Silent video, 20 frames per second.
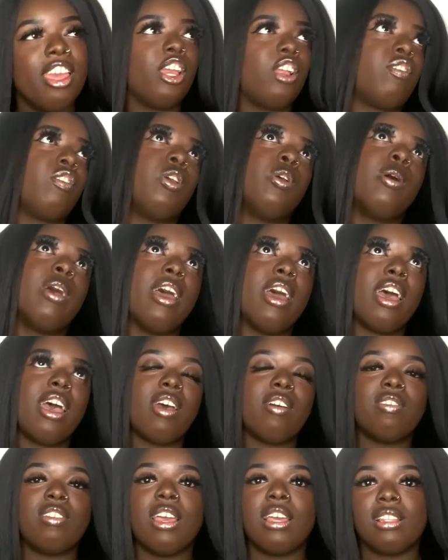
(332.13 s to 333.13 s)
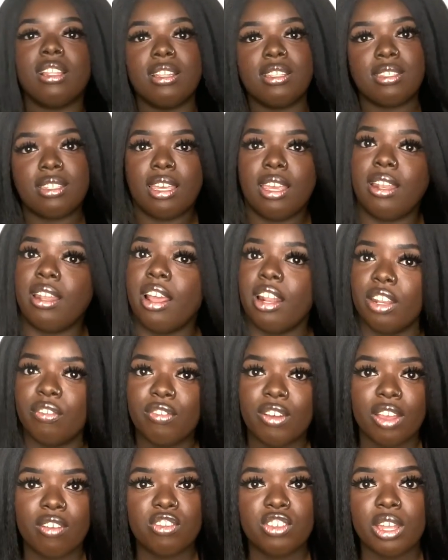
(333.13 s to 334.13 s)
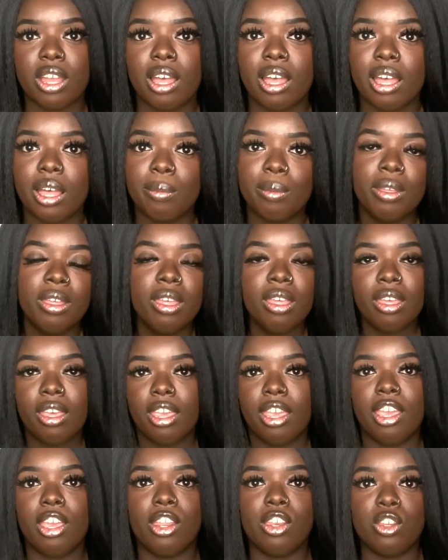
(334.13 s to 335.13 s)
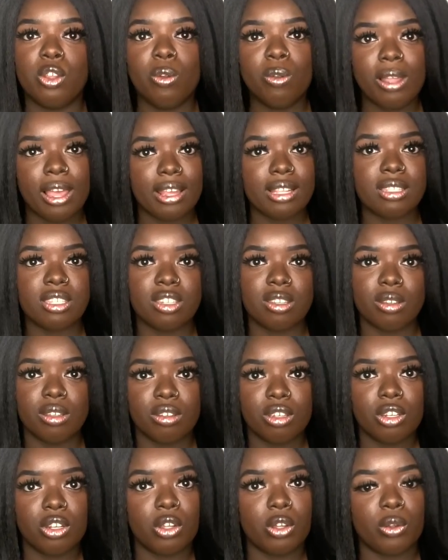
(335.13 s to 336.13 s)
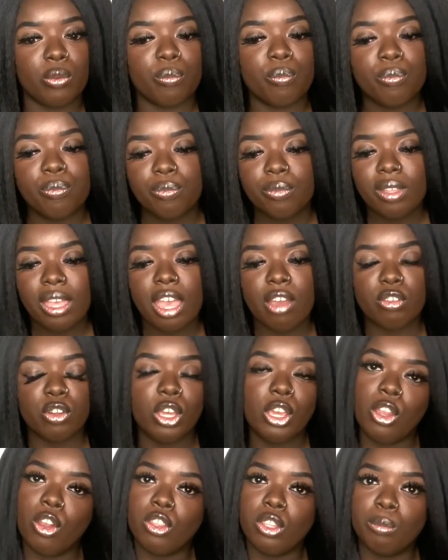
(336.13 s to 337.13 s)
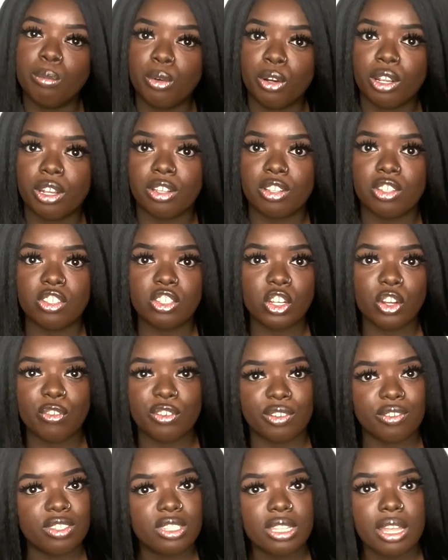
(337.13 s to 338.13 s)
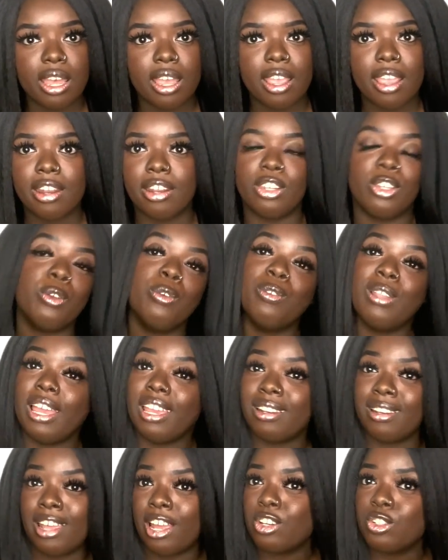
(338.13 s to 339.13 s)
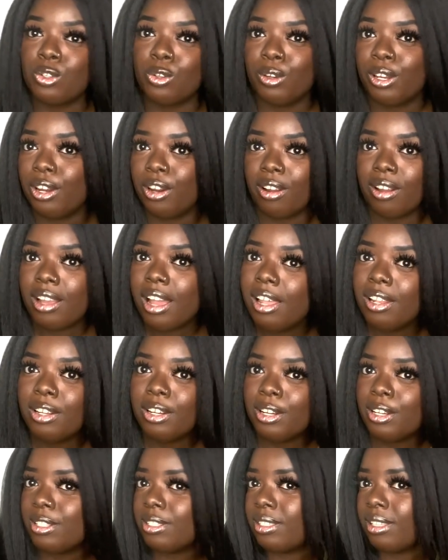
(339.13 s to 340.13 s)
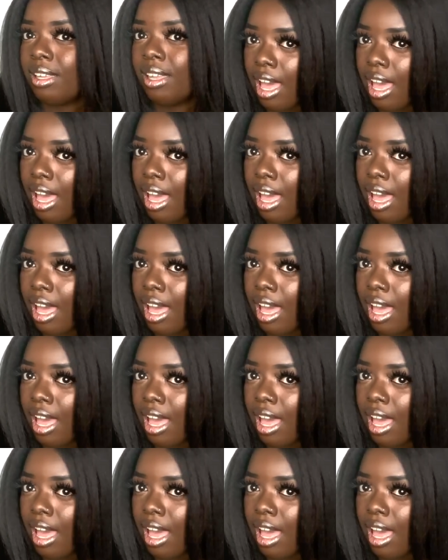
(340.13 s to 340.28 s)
If you have, like, let's say a 9-to-5 job and you like to, you know, have your hair on the more conservative side and you like natural hair colors.